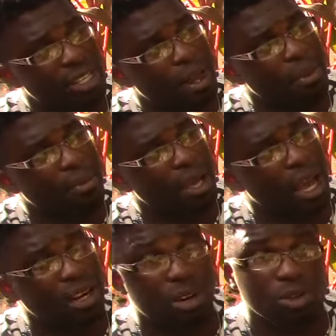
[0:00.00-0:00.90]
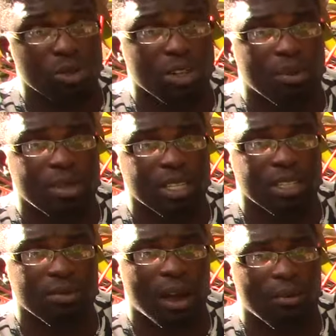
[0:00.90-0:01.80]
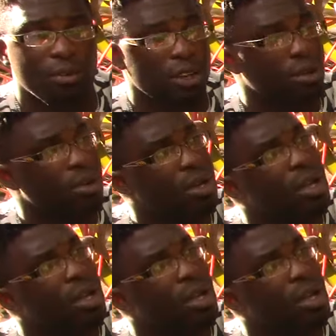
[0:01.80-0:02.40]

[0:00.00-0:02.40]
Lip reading: and maybe add it onto the updating video.